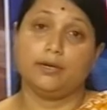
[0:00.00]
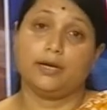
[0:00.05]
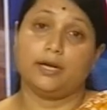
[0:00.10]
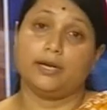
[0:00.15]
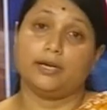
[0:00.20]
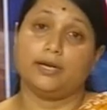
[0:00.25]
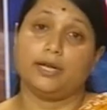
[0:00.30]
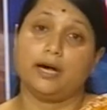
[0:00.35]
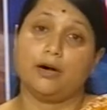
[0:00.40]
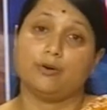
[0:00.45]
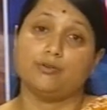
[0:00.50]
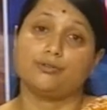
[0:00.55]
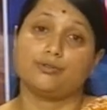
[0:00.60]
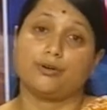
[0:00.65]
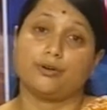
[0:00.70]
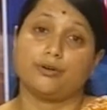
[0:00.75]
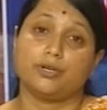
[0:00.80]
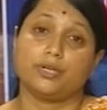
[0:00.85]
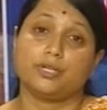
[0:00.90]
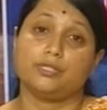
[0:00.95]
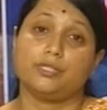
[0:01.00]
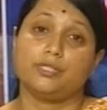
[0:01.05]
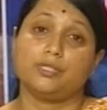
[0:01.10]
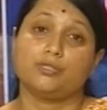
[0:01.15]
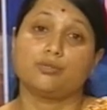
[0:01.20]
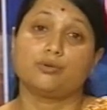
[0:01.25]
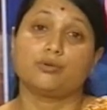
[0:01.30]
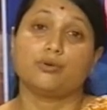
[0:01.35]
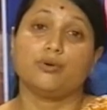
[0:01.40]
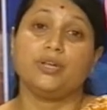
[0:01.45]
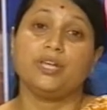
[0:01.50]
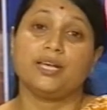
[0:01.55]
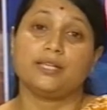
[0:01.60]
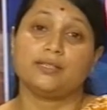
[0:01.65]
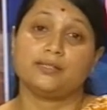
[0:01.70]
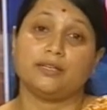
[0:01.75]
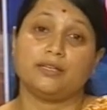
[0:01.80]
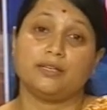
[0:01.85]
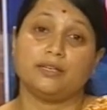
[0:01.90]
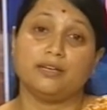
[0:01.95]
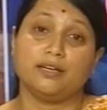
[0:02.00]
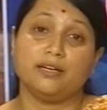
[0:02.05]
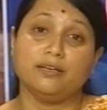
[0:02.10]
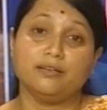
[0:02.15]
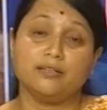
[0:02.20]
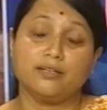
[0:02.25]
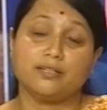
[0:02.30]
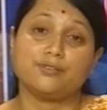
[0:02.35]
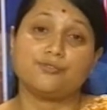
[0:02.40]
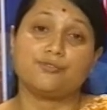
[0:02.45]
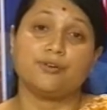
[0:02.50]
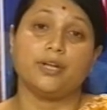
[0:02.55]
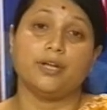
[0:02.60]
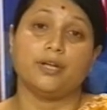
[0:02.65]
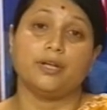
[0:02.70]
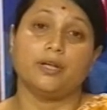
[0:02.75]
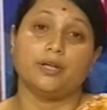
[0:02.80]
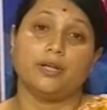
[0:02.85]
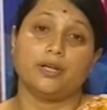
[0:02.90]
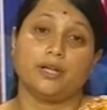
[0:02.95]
how surrogacy is growing as an industry